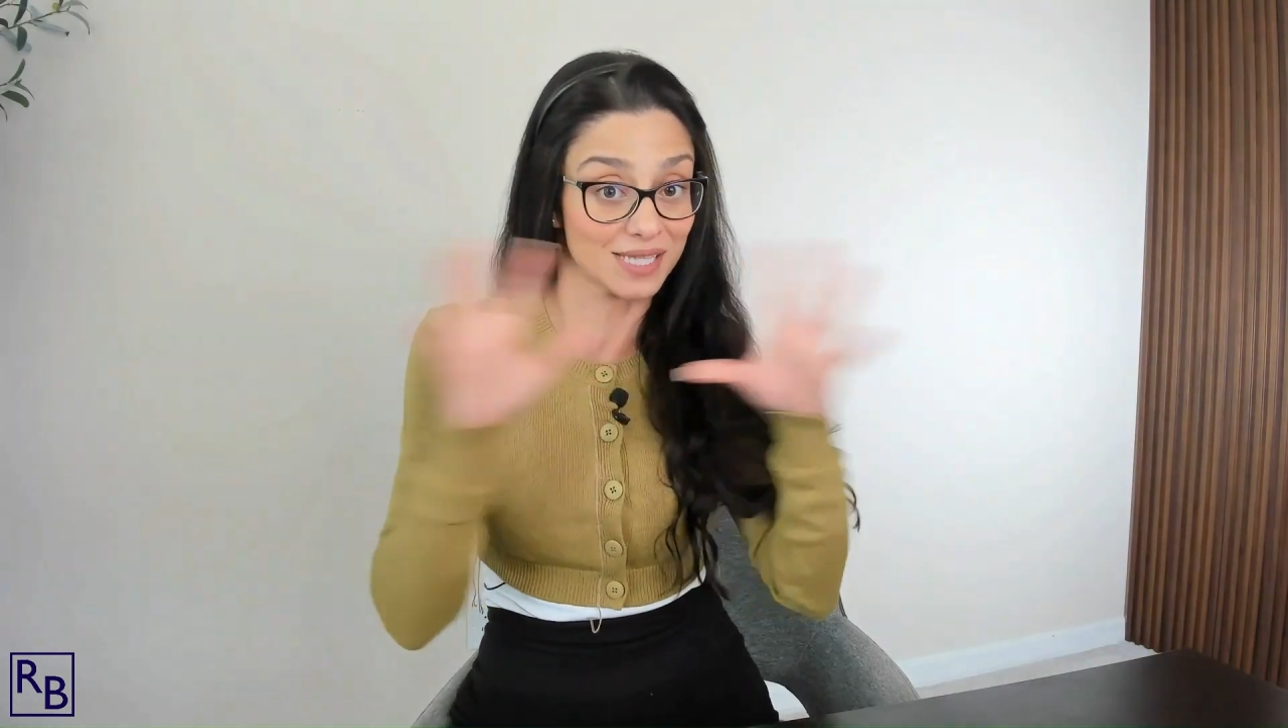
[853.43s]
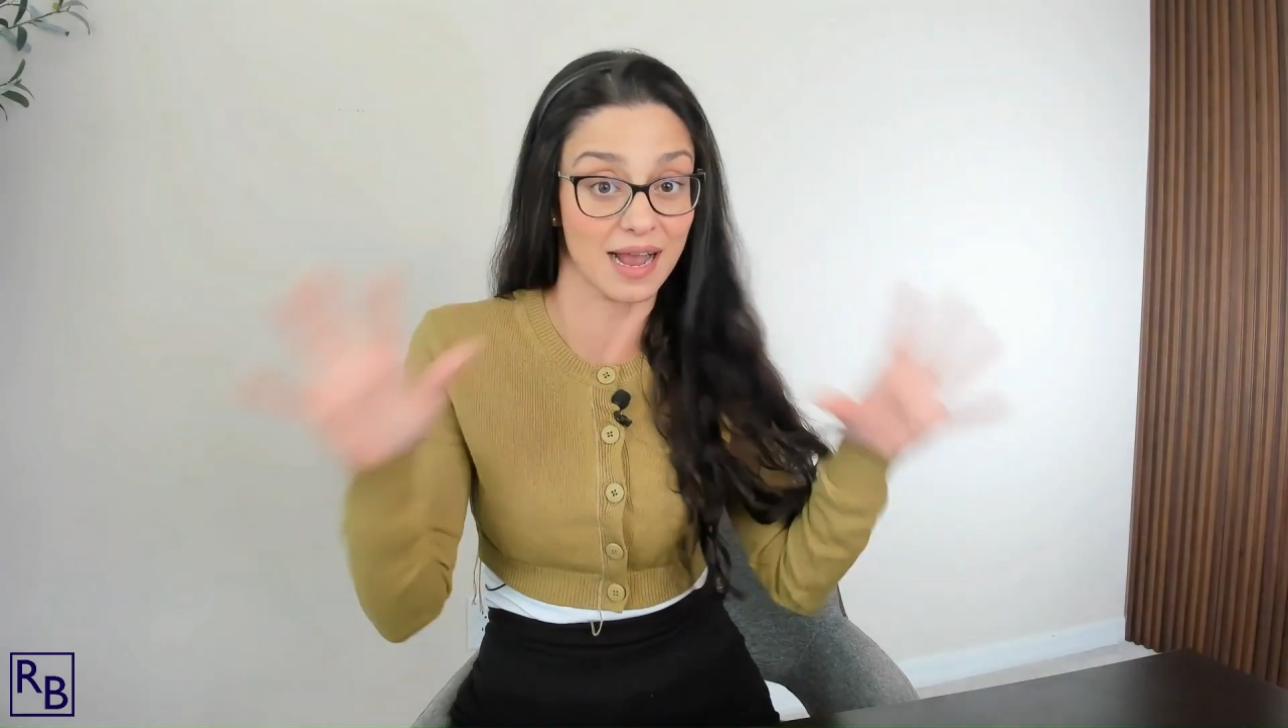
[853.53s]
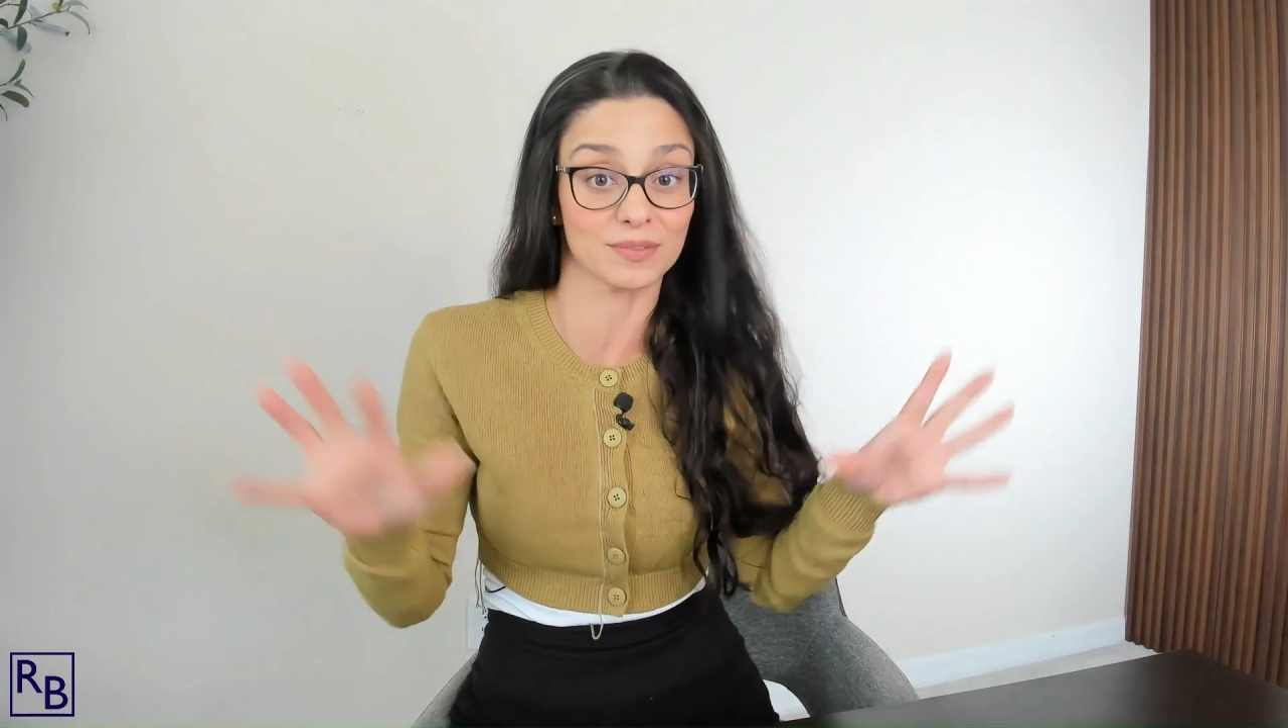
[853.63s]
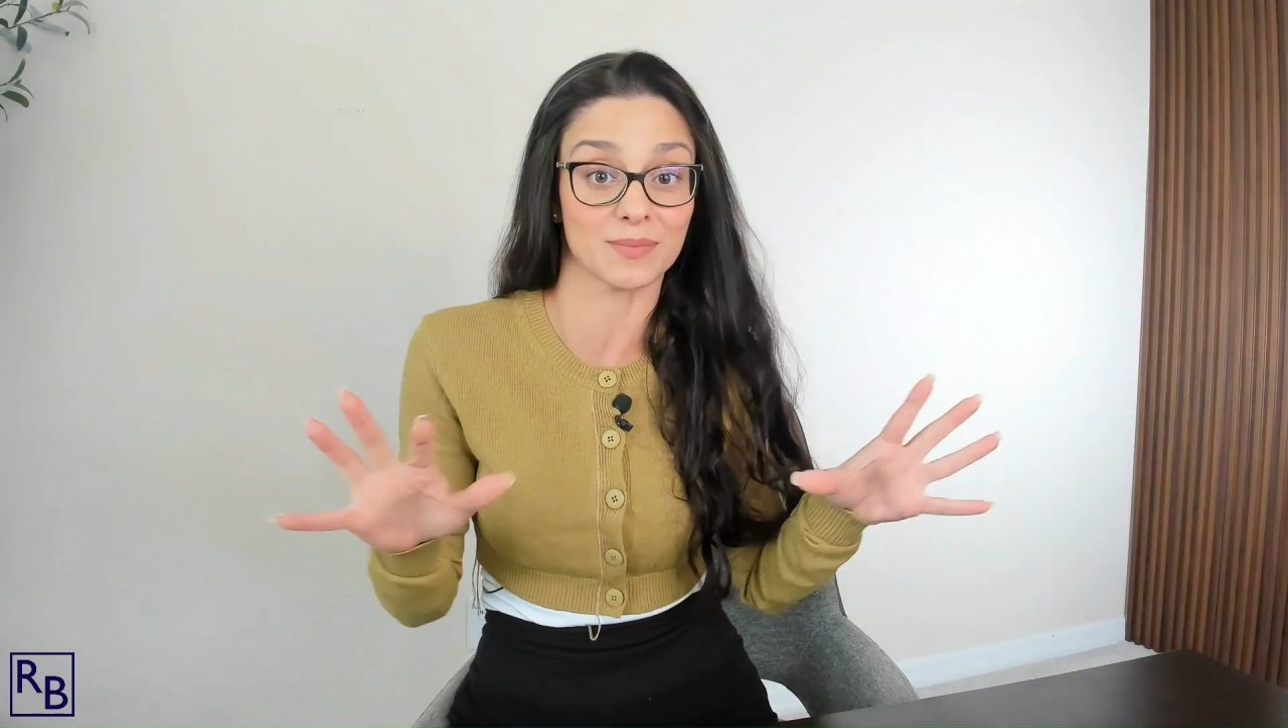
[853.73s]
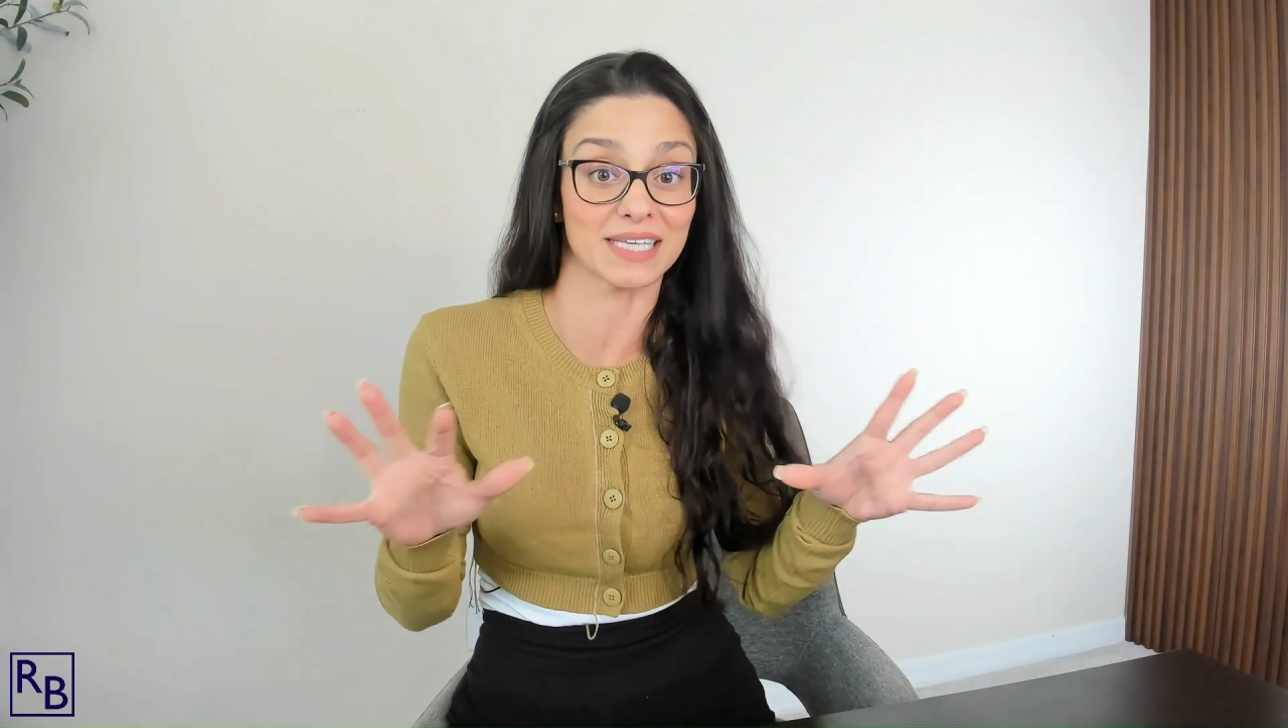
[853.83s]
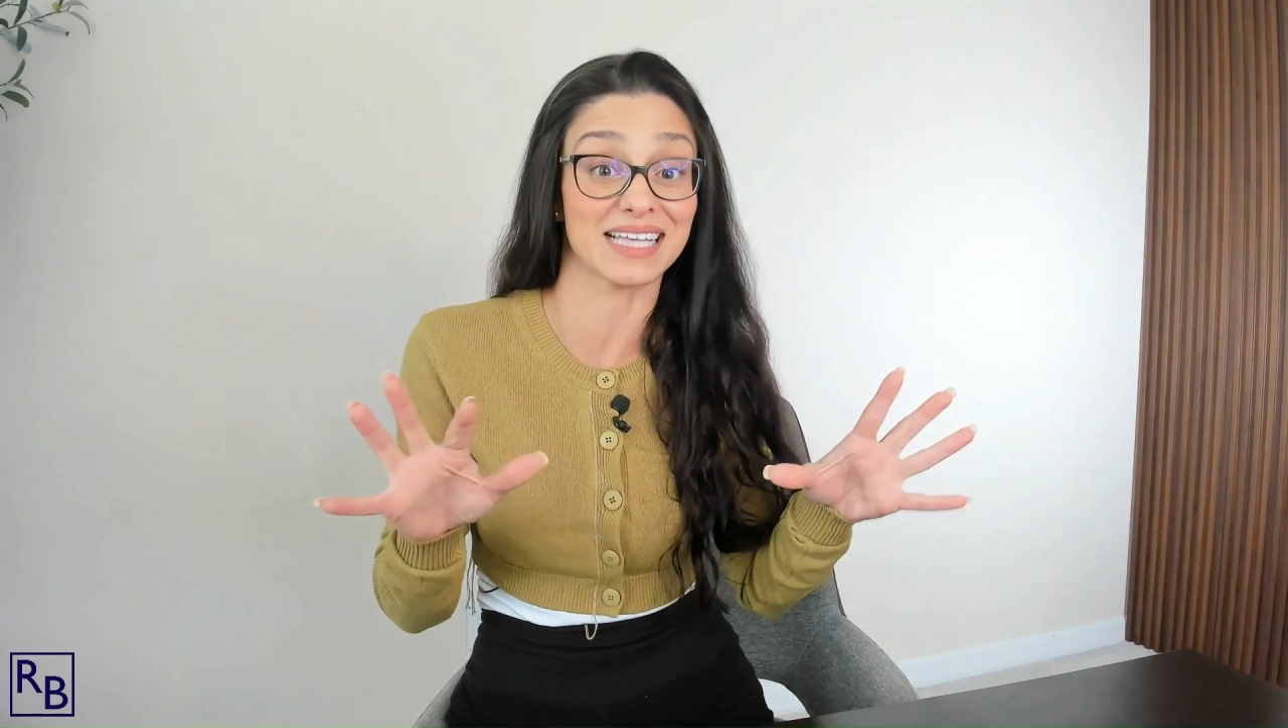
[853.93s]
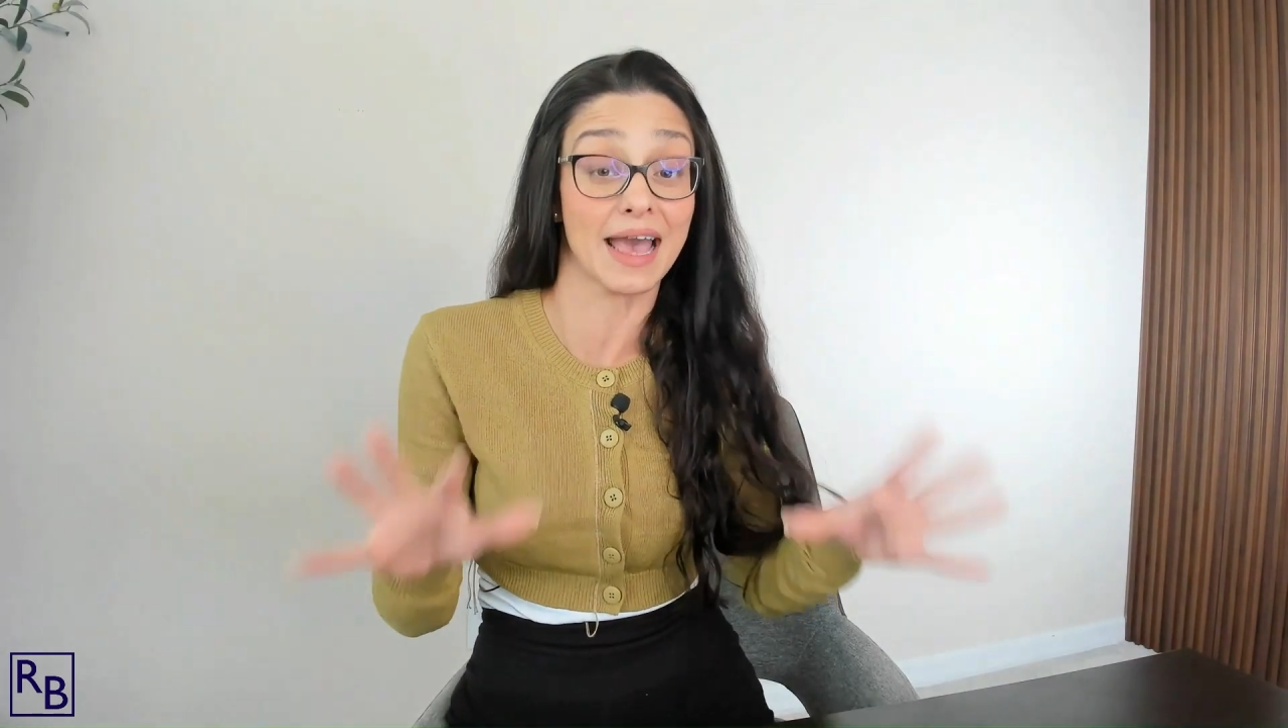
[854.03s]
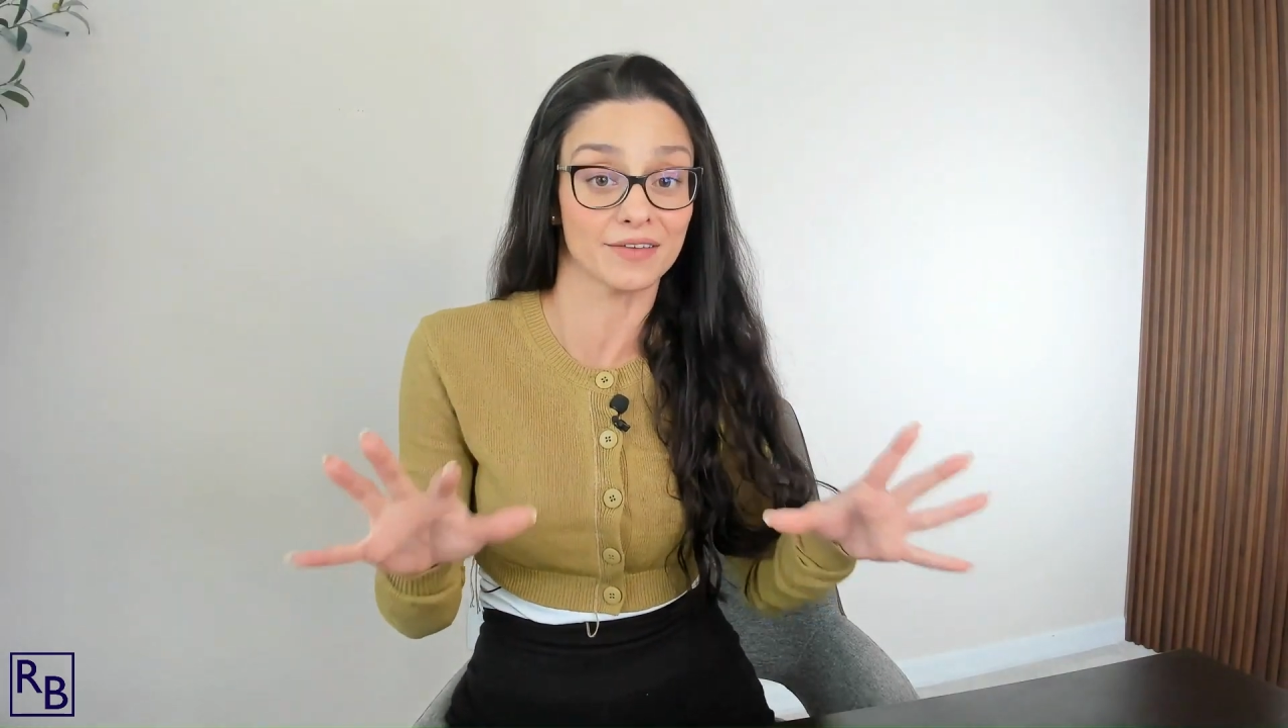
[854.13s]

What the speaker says: to optimize